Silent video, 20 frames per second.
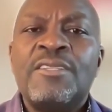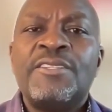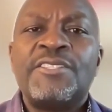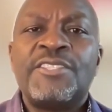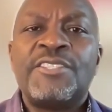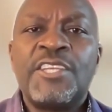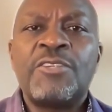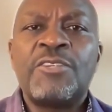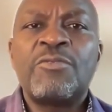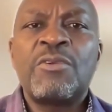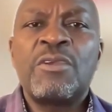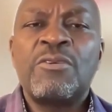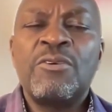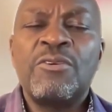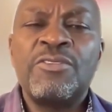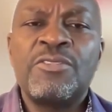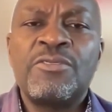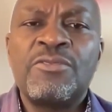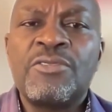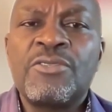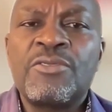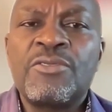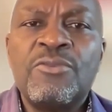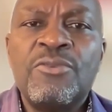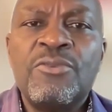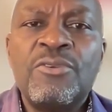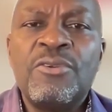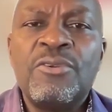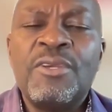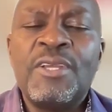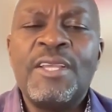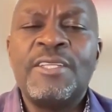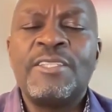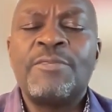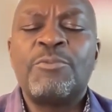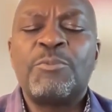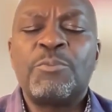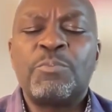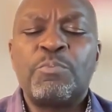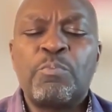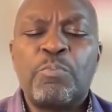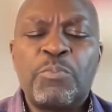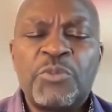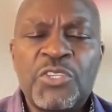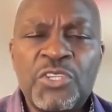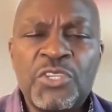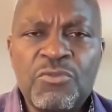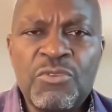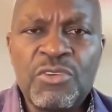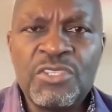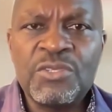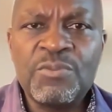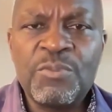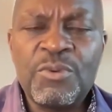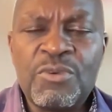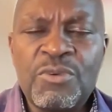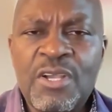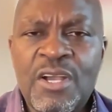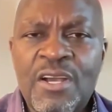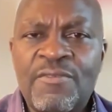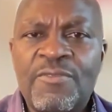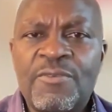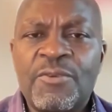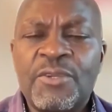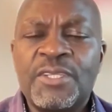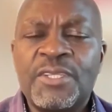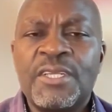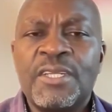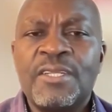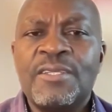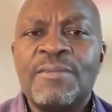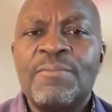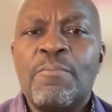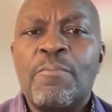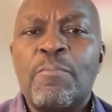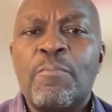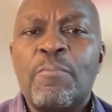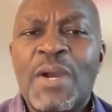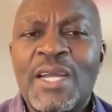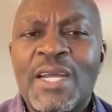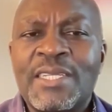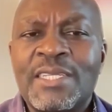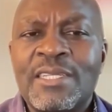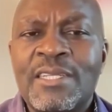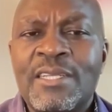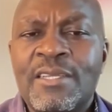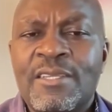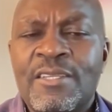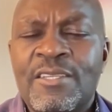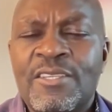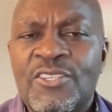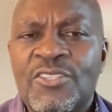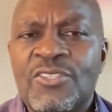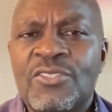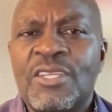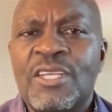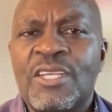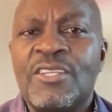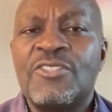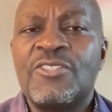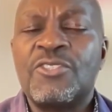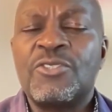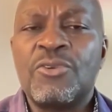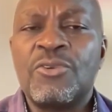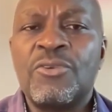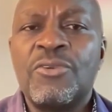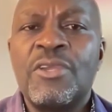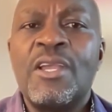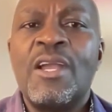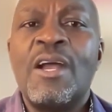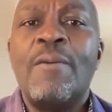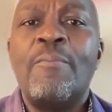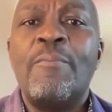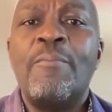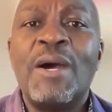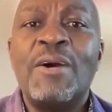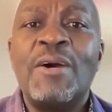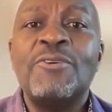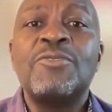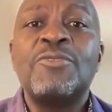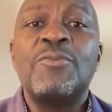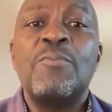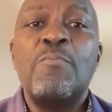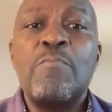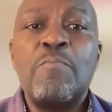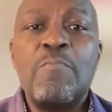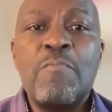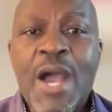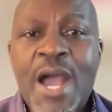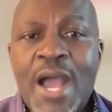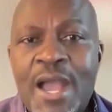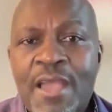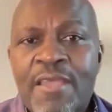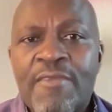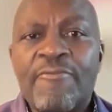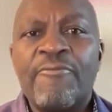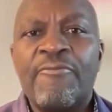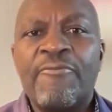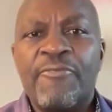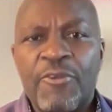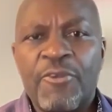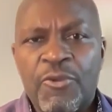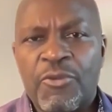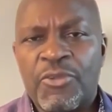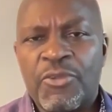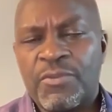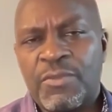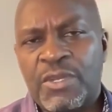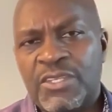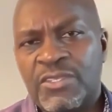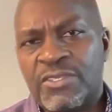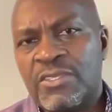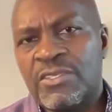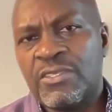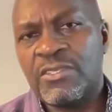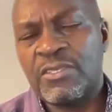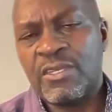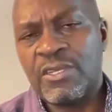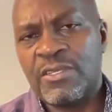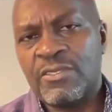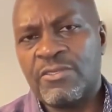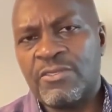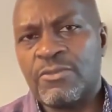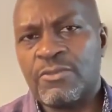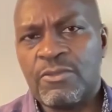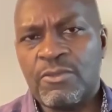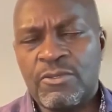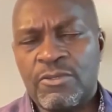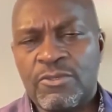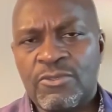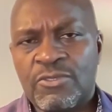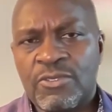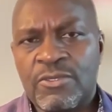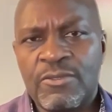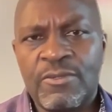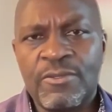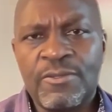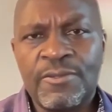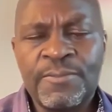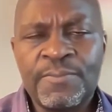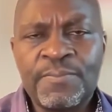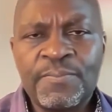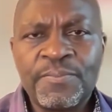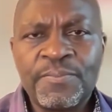Sitwe goes to school, at children's book I've written partly is a story about my following my sisters to go to school.